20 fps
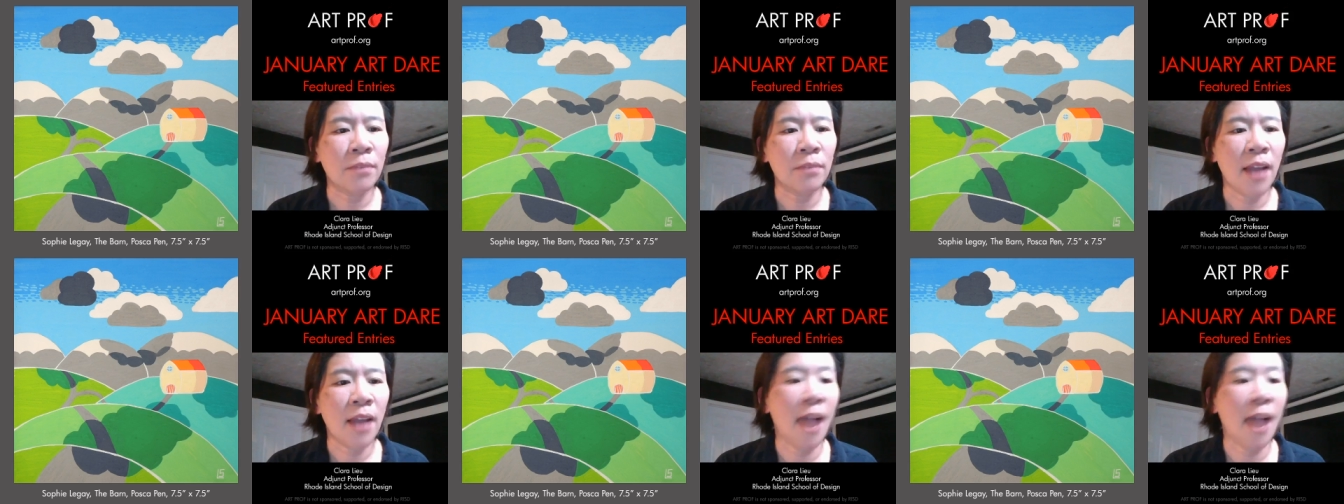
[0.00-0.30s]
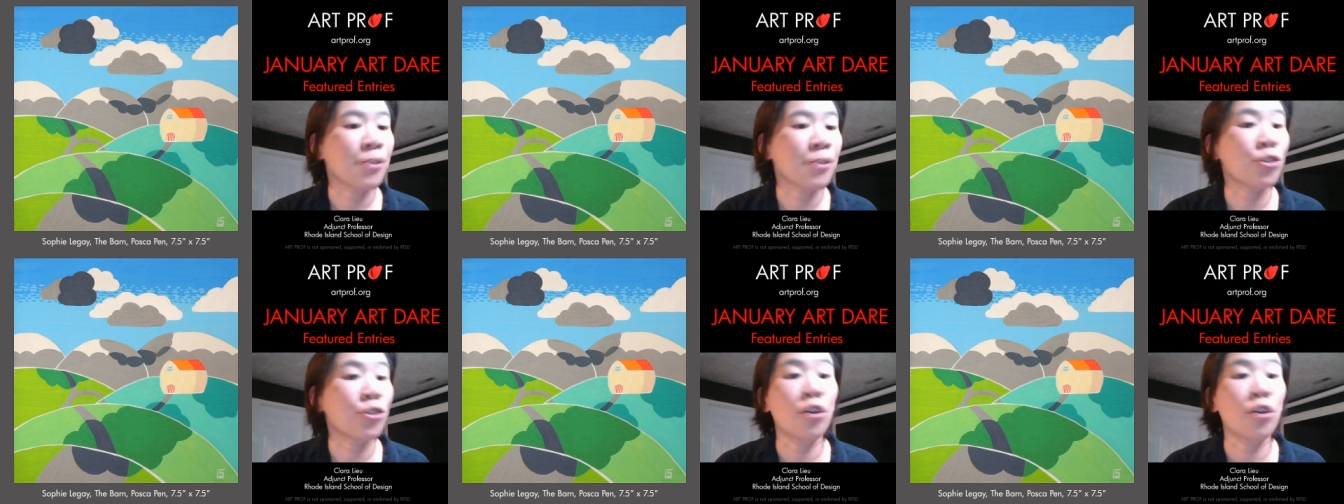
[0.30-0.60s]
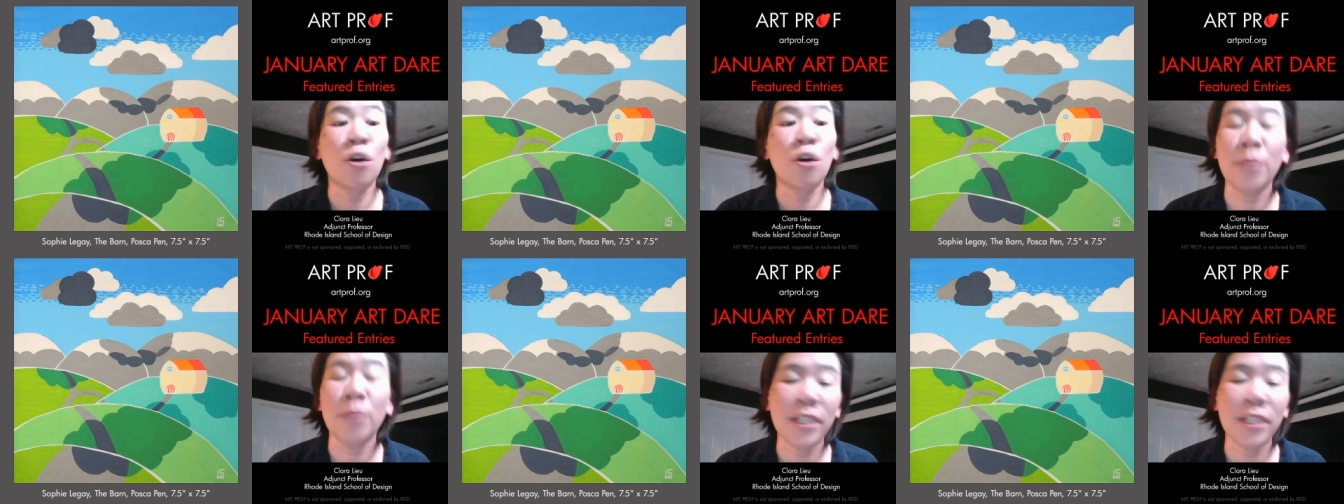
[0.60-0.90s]
has
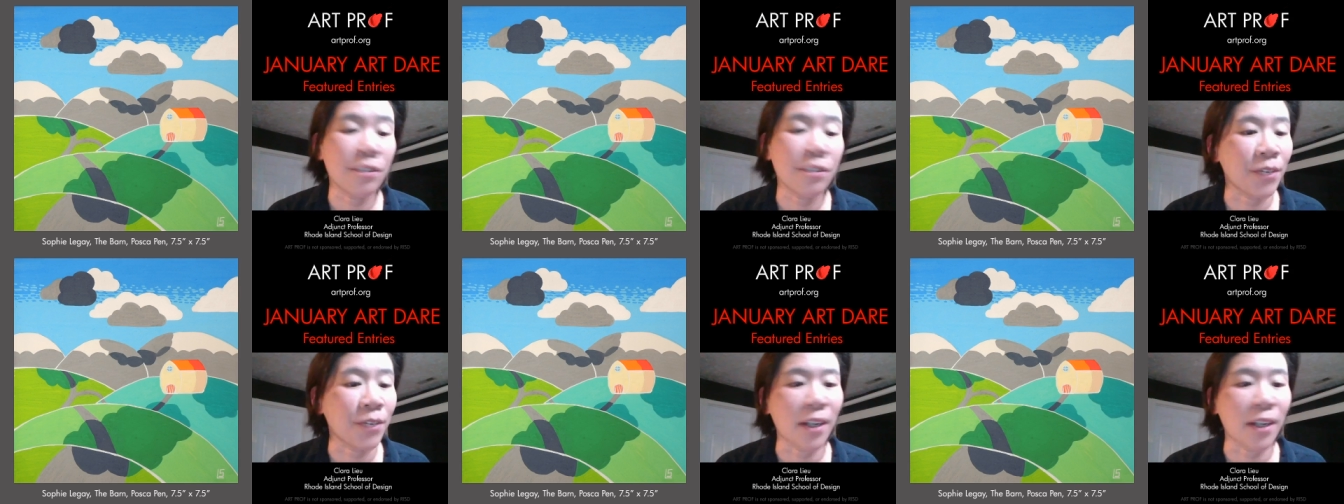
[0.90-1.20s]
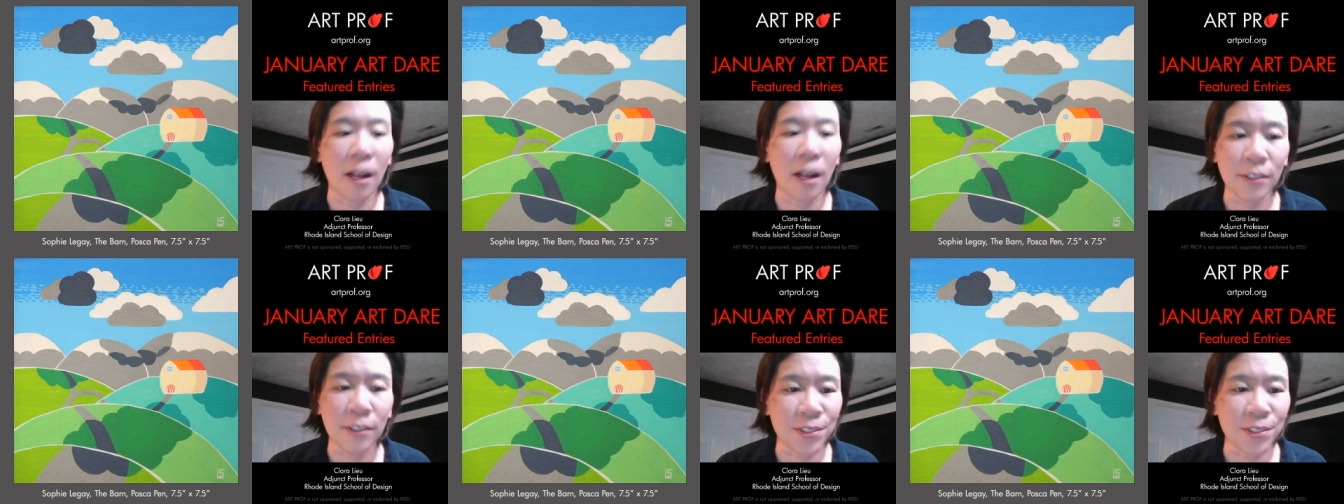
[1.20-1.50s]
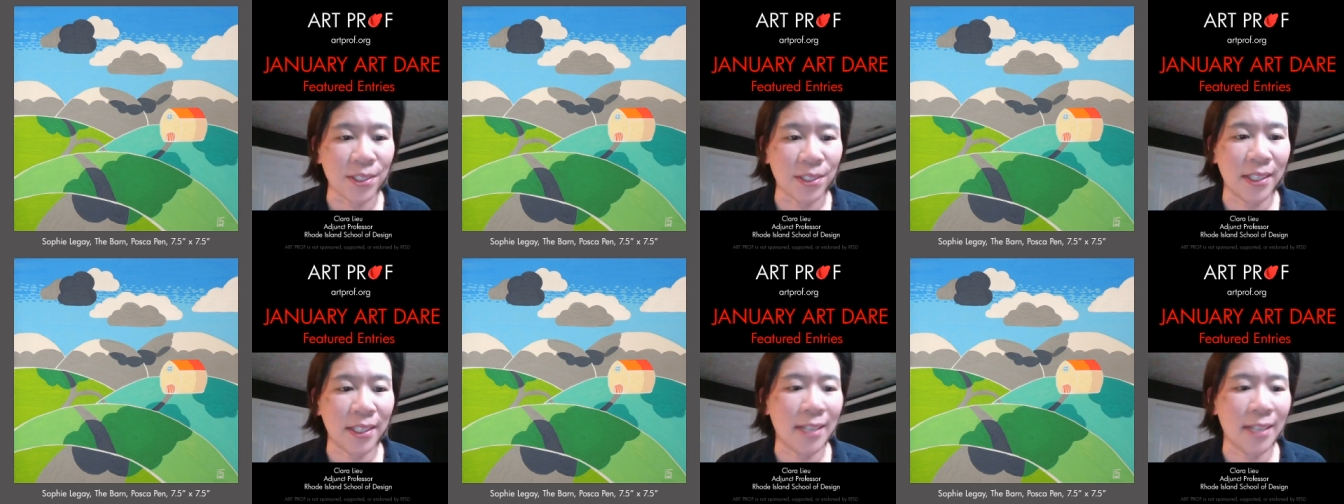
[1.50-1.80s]
so many different colors
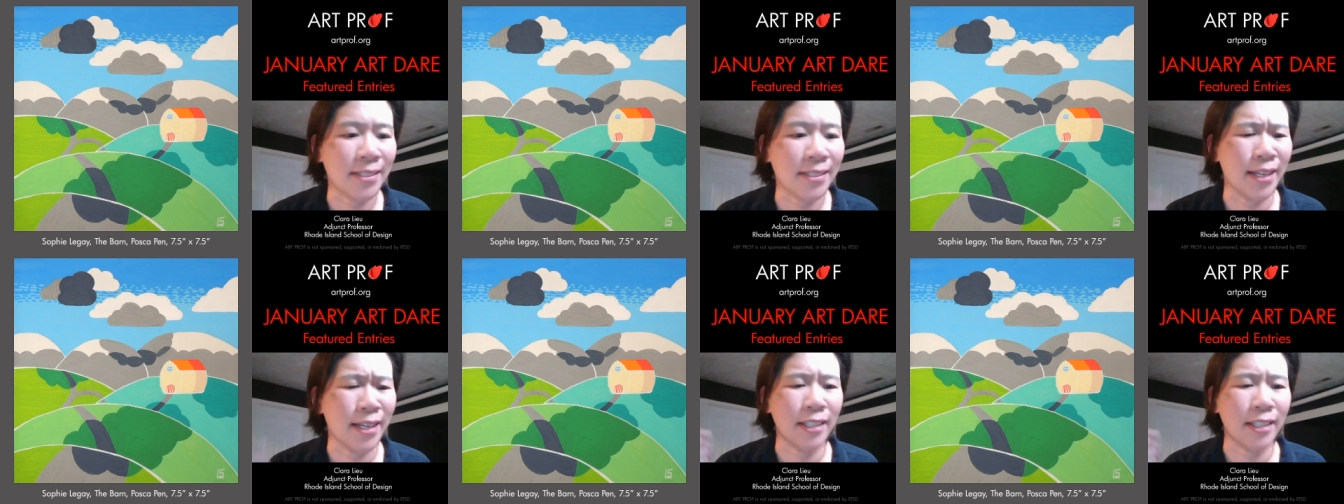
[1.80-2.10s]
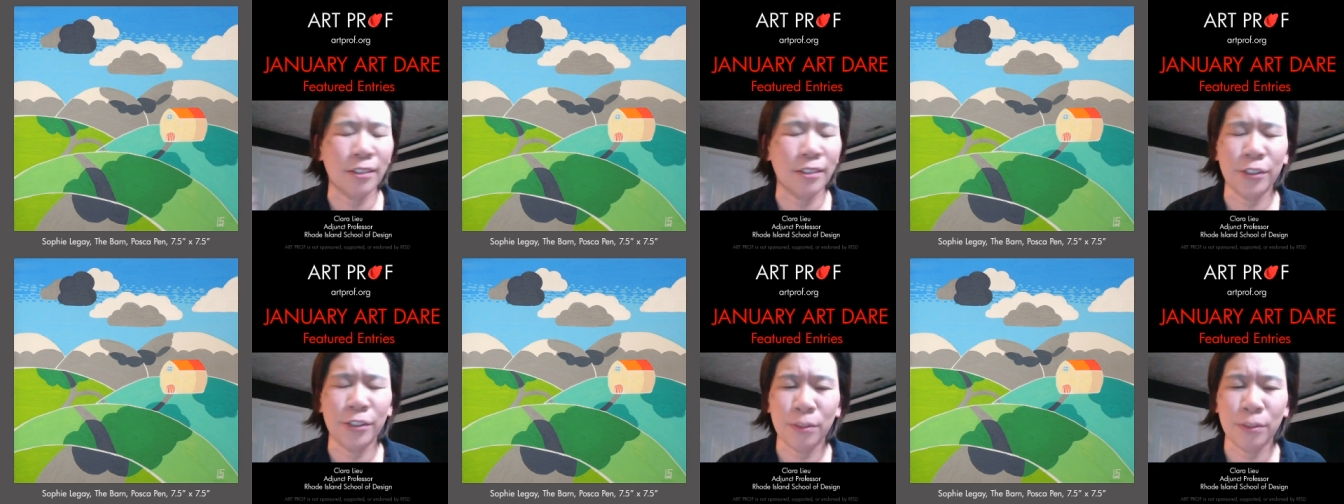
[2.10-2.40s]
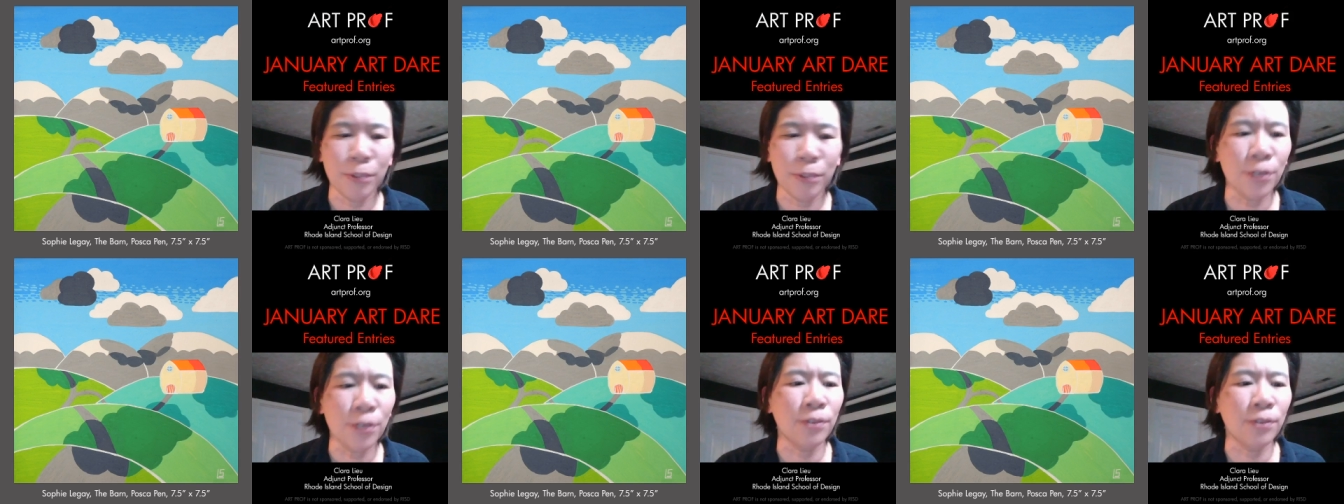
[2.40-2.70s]
in it. It's like a little
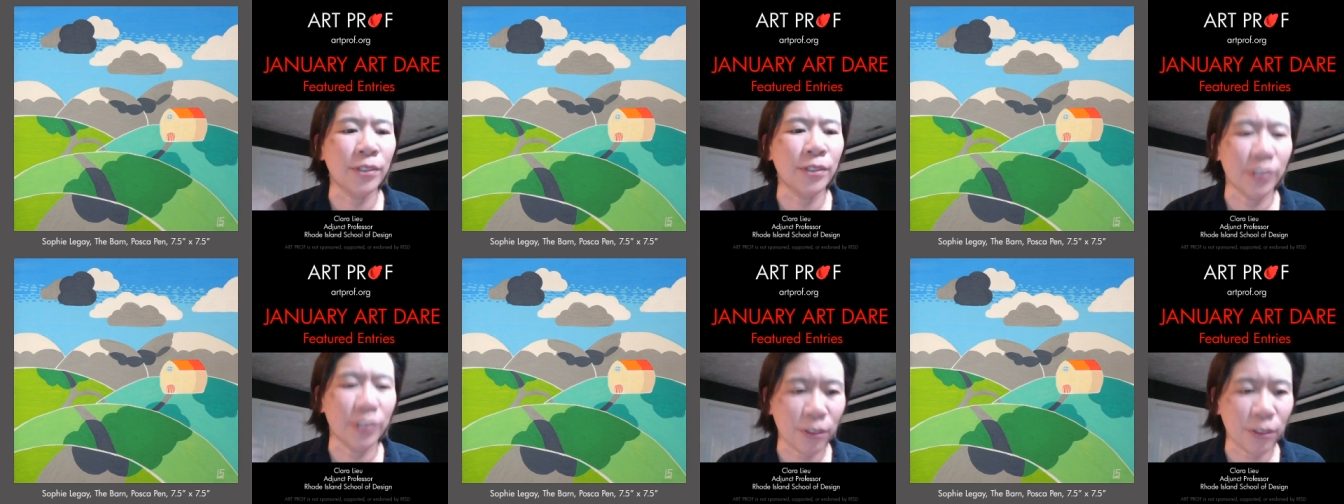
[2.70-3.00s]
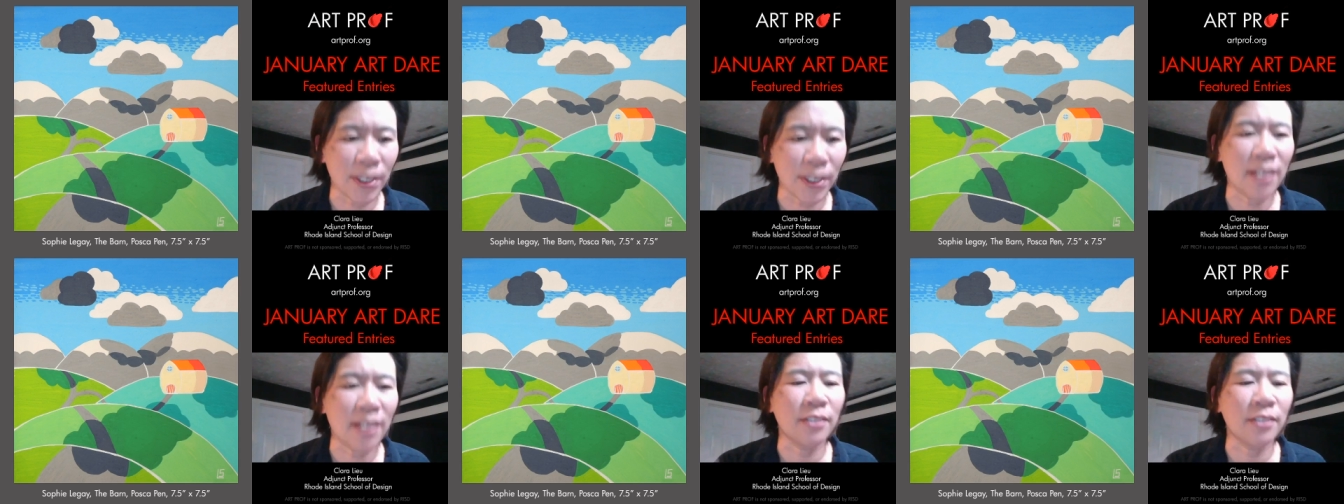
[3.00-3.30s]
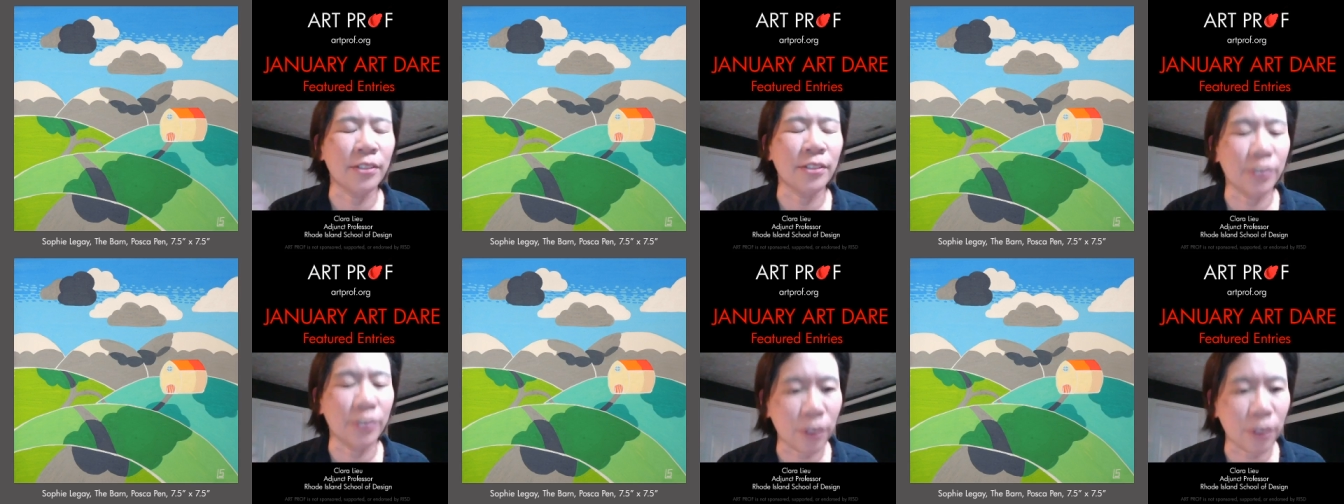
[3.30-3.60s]
blue, a little green, a
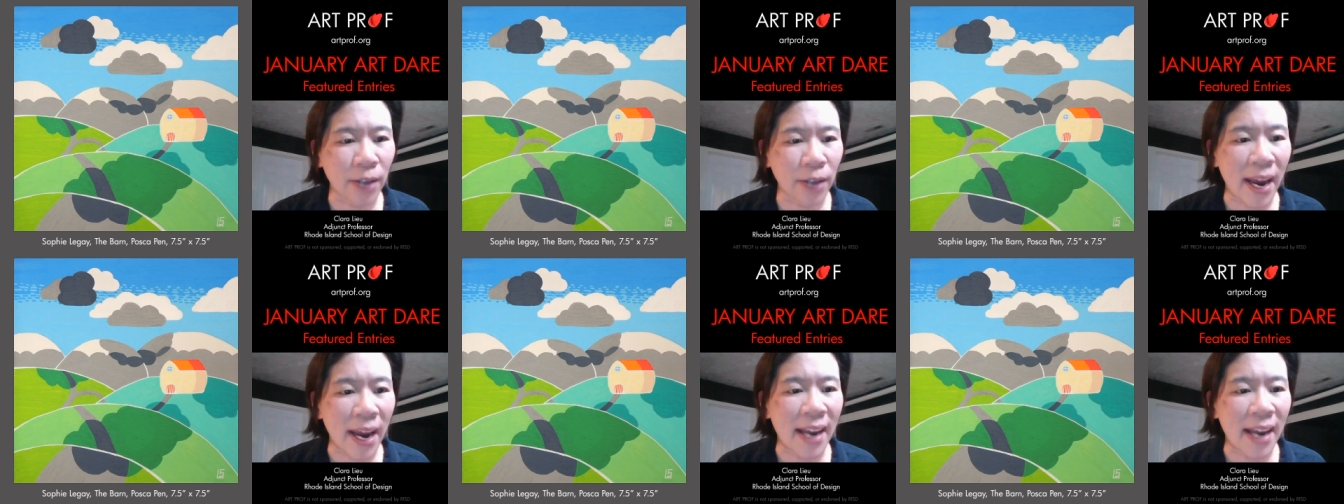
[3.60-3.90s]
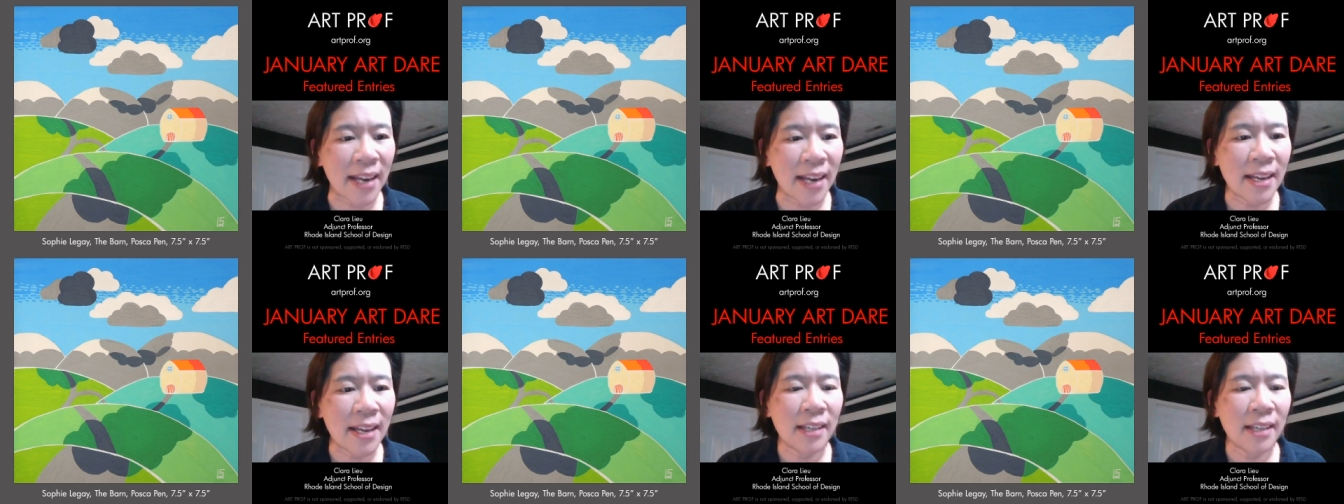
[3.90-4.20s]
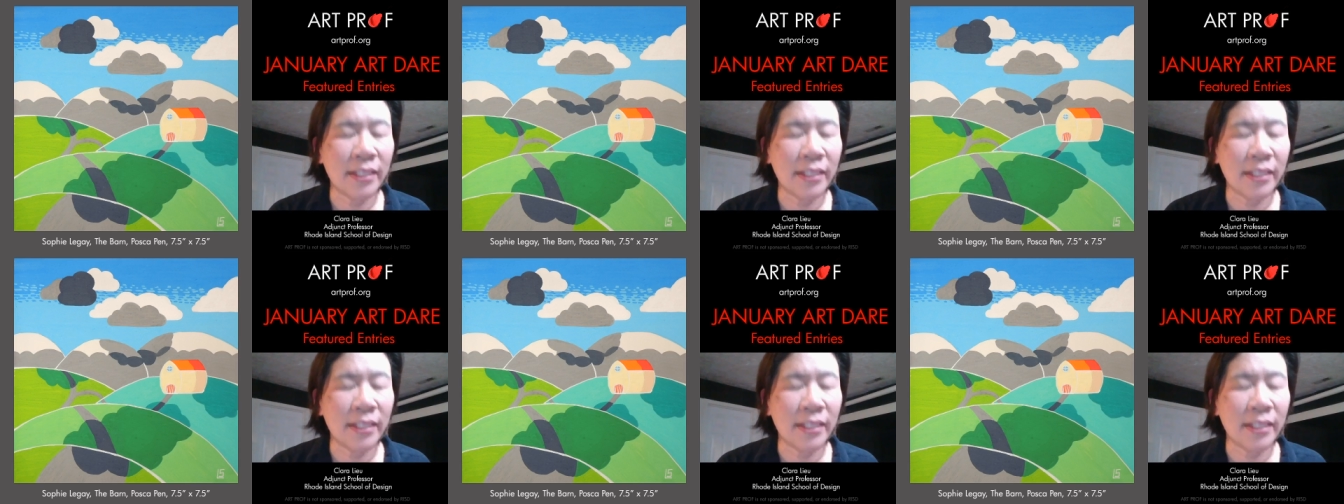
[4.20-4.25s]
little gray.